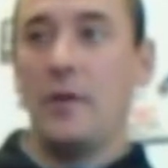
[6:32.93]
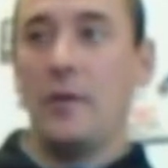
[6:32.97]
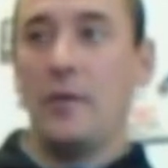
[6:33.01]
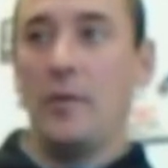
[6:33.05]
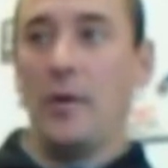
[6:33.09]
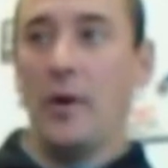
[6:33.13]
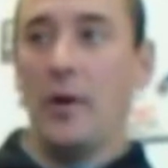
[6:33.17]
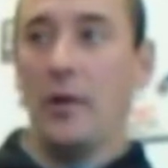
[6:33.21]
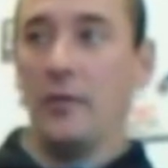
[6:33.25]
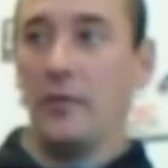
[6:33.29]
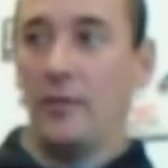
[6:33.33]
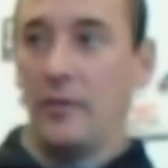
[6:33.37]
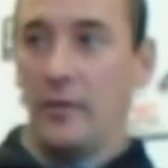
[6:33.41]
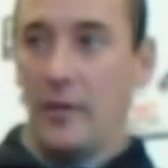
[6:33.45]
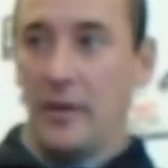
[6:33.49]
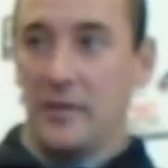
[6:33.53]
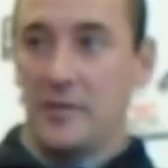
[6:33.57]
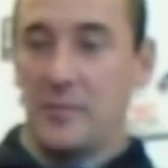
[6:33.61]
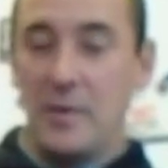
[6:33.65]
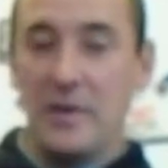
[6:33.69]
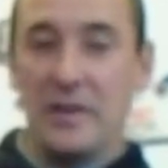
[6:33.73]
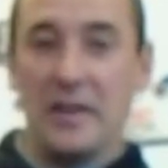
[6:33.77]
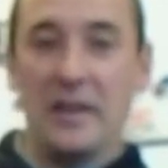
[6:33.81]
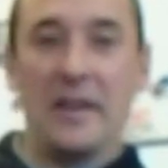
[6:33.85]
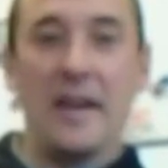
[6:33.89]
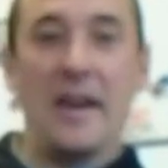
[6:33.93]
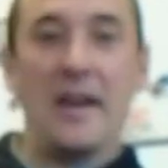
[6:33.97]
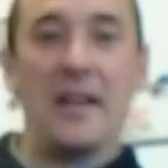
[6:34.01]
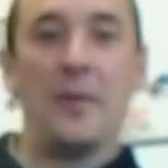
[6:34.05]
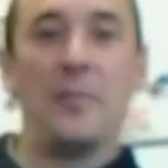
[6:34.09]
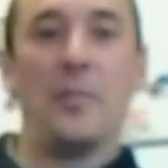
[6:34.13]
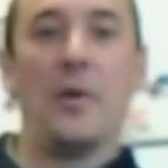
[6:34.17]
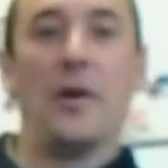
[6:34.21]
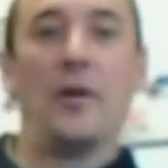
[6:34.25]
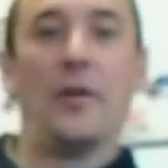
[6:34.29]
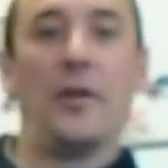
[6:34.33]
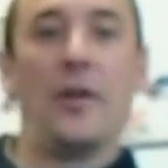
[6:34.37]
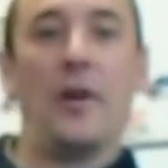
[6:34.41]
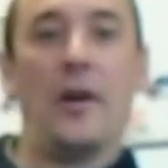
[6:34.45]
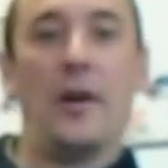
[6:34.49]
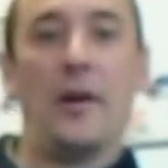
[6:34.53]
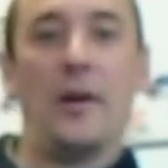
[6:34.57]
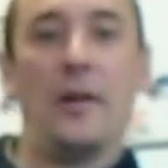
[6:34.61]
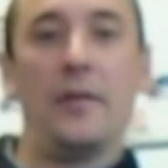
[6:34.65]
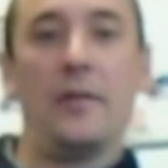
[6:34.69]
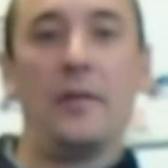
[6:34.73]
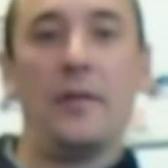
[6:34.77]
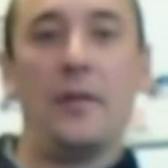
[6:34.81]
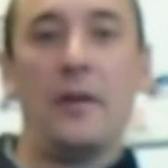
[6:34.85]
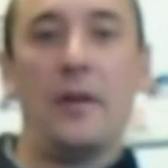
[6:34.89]
Well, I'll speak again
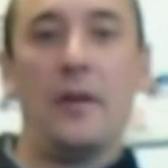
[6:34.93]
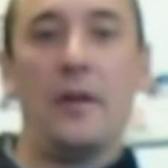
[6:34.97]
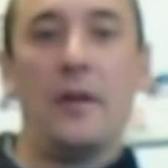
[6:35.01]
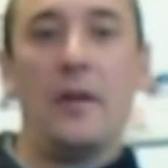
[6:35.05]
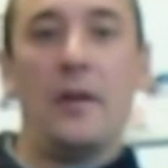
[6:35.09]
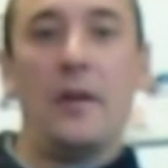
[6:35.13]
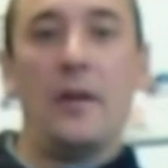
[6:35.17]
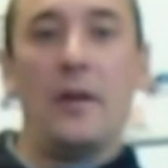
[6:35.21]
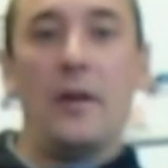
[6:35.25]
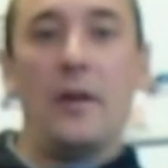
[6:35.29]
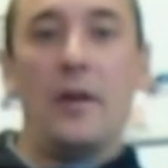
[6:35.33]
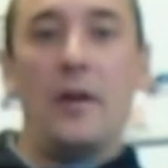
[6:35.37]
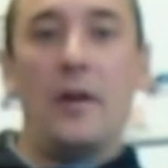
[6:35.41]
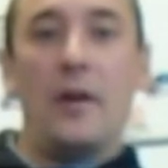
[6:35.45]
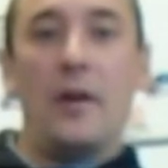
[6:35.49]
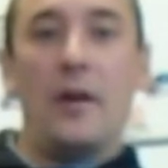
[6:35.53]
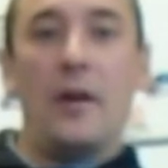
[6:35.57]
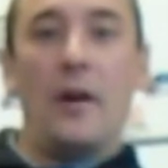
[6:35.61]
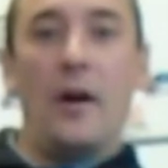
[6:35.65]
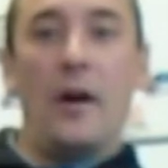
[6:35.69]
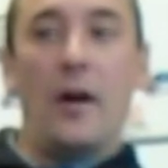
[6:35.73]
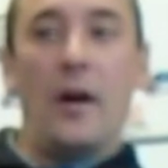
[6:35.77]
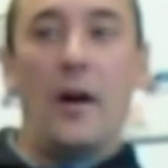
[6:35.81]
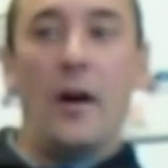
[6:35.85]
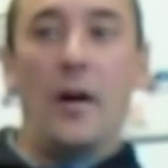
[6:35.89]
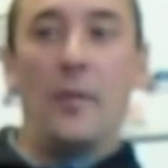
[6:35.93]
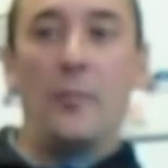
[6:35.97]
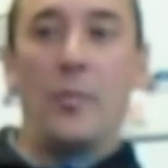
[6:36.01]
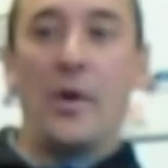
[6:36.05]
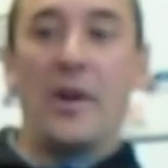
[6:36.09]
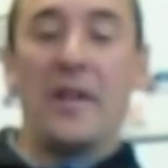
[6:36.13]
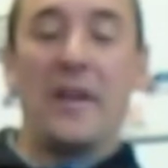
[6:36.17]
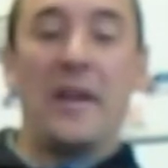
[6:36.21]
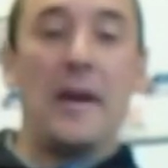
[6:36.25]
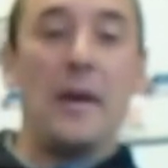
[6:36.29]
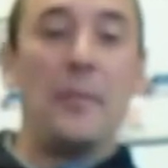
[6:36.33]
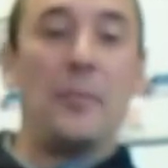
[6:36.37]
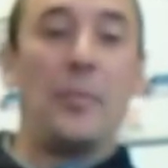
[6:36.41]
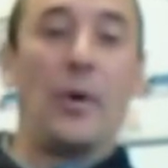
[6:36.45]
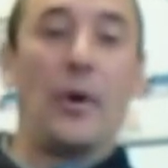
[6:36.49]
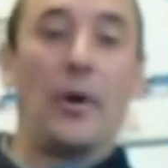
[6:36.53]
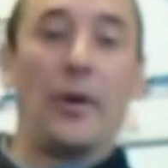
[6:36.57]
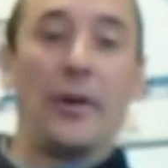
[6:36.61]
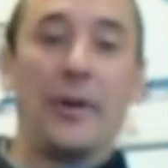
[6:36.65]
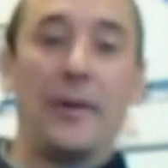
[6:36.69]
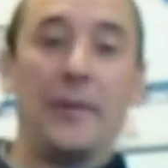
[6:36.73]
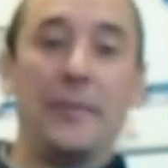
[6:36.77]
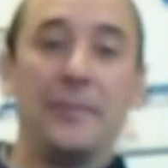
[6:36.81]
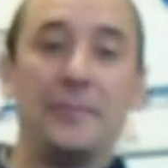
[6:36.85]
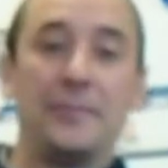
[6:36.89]
about Brittingham
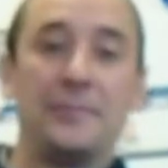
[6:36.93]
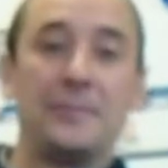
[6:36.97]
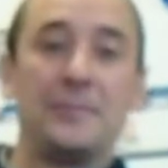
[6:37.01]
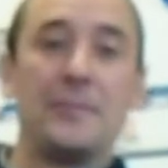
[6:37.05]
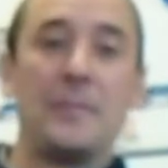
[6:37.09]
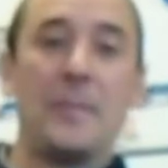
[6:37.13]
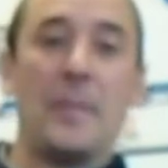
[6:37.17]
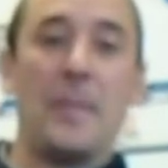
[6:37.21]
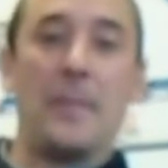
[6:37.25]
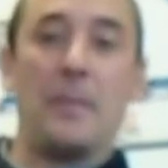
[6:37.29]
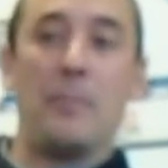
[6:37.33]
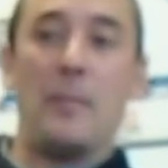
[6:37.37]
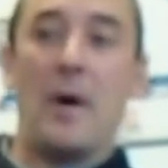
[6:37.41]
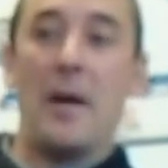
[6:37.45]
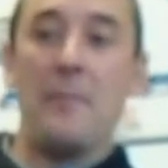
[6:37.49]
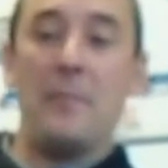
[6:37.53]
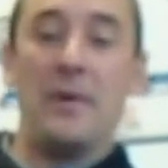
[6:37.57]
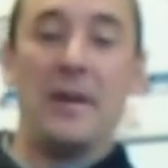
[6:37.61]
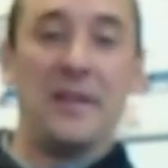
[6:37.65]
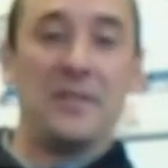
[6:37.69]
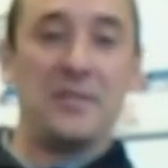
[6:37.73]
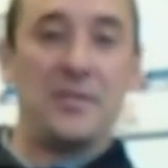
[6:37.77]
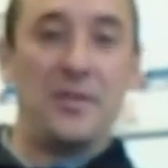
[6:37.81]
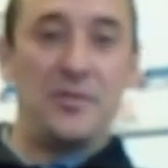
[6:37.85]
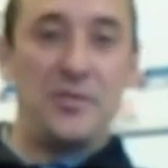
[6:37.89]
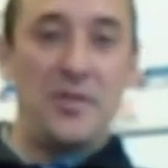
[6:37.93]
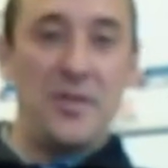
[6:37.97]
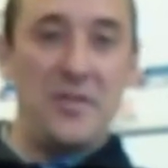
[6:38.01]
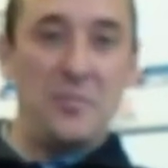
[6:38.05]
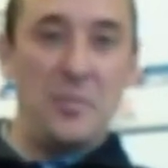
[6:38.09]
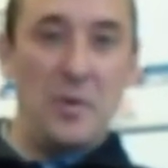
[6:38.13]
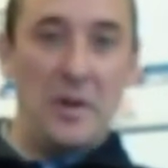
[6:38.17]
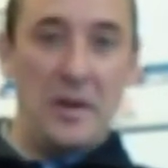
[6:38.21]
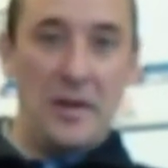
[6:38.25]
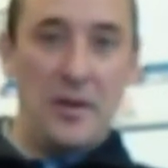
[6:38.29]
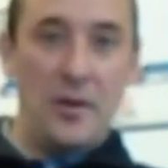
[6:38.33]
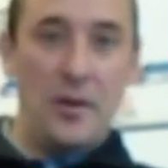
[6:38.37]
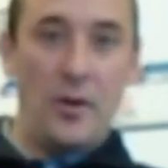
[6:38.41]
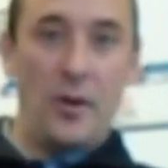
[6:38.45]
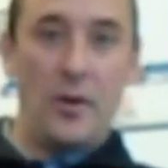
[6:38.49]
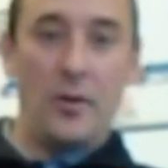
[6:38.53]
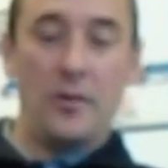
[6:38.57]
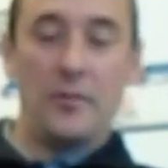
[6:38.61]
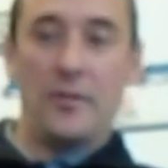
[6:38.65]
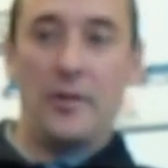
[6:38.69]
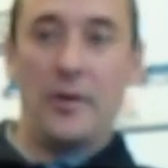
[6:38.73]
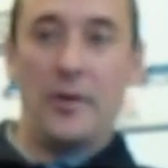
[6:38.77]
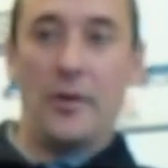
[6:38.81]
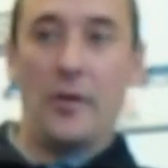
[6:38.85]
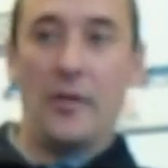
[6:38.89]
Park. My biggest achievement here,
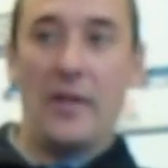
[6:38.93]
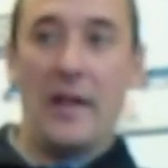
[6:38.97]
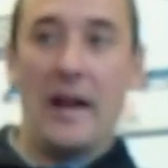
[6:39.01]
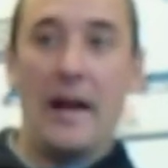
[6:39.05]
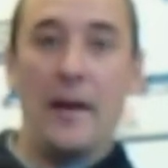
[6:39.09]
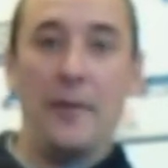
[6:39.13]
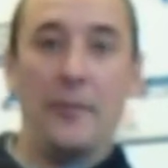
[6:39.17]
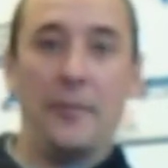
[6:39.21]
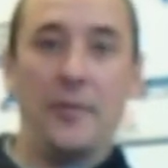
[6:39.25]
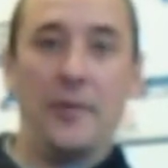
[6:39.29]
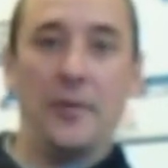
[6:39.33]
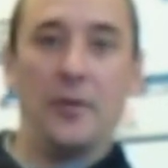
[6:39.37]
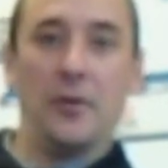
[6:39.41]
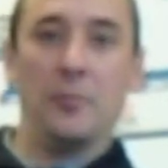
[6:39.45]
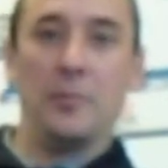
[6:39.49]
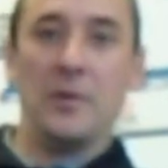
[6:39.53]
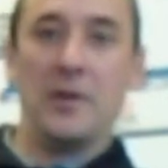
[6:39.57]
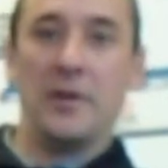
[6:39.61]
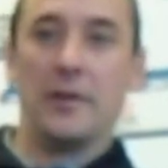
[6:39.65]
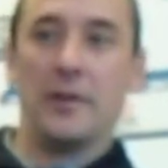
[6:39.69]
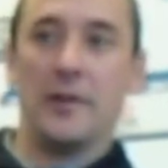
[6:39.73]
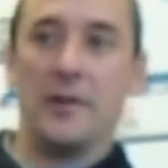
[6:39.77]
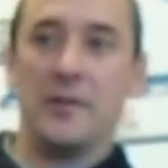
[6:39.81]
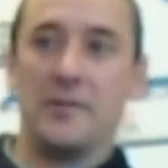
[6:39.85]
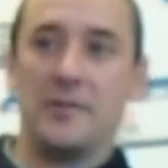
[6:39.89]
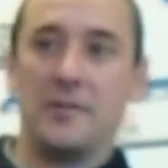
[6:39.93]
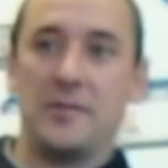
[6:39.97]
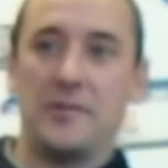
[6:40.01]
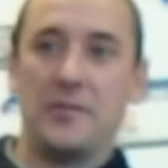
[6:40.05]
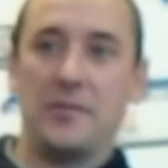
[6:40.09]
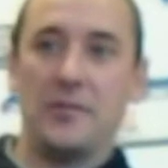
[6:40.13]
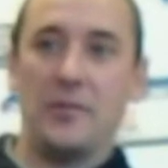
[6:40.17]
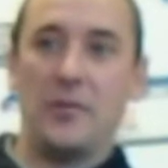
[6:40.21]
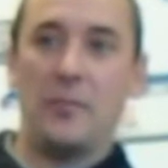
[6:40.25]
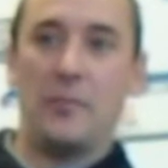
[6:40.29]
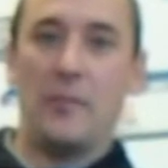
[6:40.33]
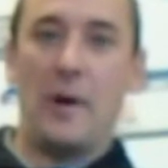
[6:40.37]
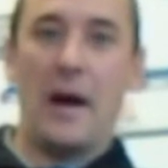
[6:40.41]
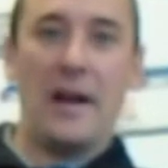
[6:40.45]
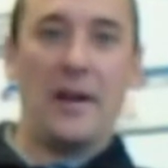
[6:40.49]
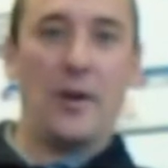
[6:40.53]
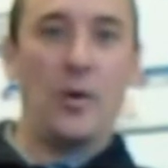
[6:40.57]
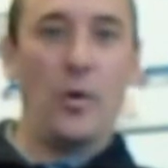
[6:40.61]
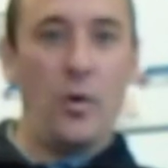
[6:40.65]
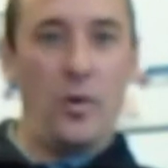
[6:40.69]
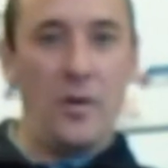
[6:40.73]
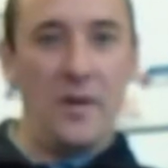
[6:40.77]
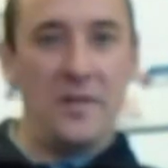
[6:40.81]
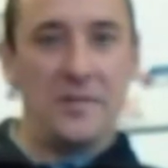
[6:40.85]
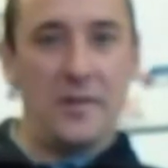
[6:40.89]
that I feel, because my
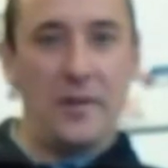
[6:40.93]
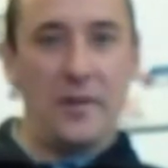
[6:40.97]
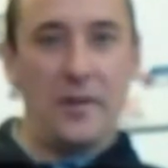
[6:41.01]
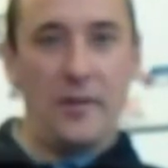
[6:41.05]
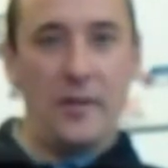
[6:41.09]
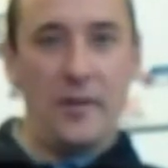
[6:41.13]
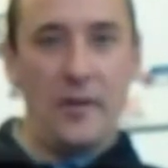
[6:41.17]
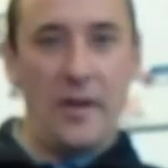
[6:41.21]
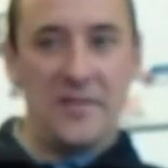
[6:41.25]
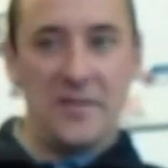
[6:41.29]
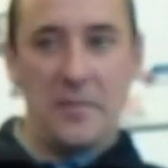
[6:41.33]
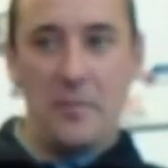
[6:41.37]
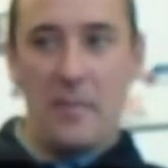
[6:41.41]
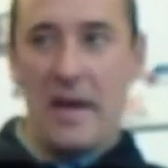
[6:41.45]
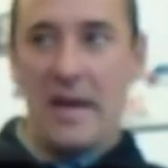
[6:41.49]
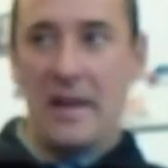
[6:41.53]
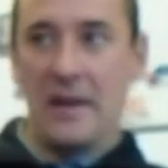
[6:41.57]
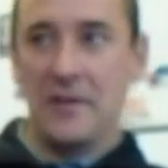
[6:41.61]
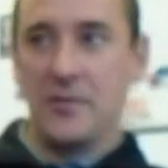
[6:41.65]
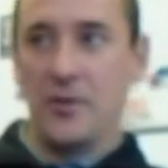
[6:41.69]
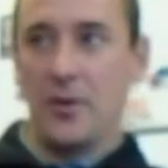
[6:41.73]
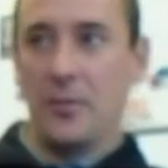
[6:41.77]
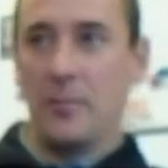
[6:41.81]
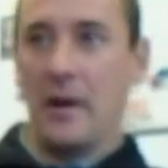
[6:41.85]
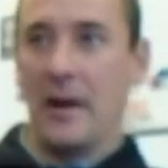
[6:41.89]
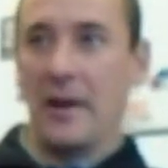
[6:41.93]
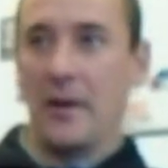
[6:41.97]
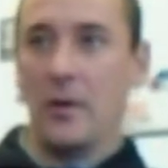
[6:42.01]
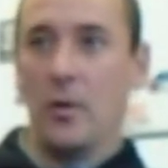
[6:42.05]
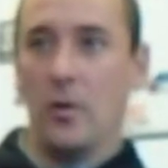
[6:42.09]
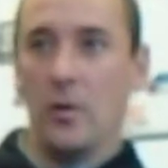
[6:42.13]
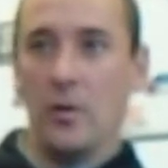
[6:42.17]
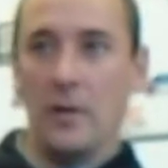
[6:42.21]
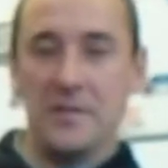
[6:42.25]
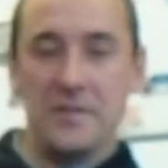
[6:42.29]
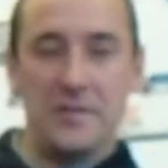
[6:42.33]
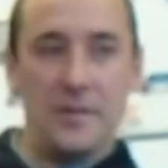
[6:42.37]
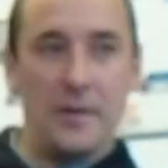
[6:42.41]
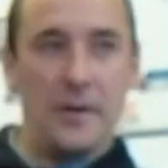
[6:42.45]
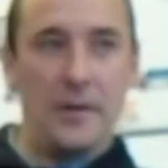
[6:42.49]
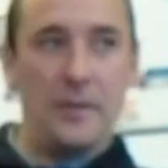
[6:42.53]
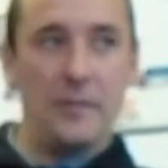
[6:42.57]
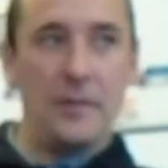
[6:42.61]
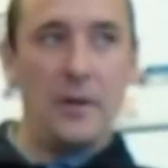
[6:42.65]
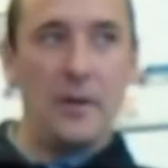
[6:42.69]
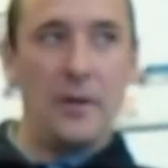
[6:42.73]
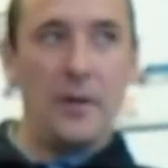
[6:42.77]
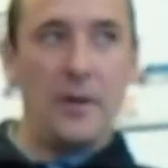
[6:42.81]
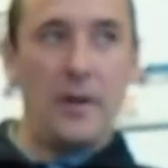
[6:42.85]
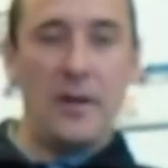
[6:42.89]
goal as a manager, my goal as a
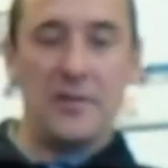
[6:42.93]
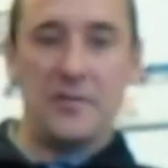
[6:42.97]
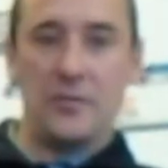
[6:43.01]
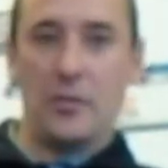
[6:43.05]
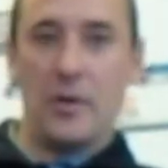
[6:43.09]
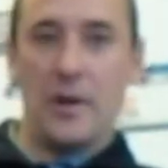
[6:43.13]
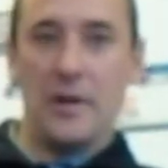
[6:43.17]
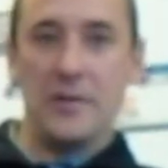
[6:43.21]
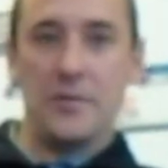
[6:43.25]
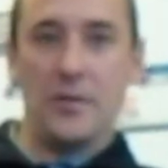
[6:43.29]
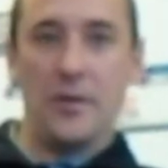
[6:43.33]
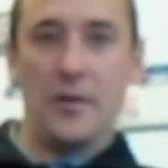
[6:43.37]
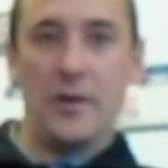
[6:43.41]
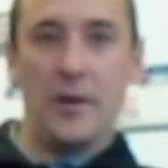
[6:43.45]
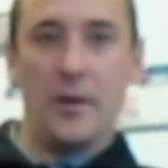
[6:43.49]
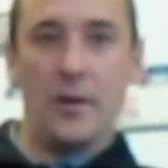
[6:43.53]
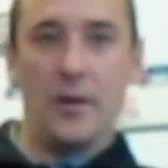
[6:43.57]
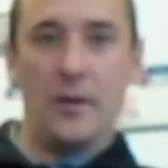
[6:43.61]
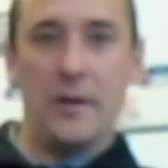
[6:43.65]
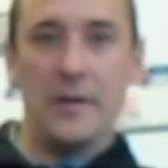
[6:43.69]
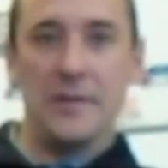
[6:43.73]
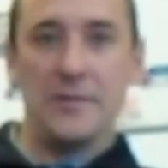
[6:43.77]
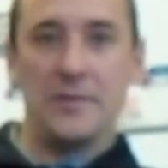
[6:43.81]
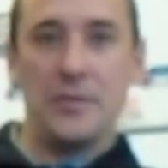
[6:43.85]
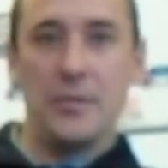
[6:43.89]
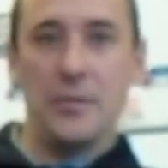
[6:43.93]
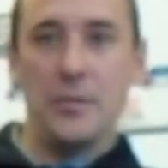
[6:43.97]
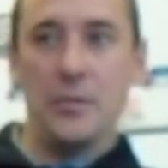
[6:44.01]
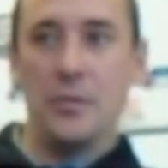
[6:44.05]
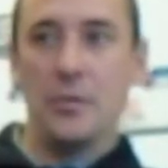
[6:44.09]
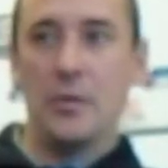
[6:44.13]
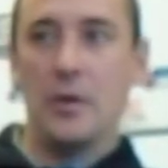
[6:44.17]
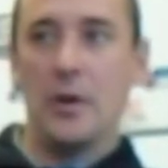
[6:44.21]
ranger here is to,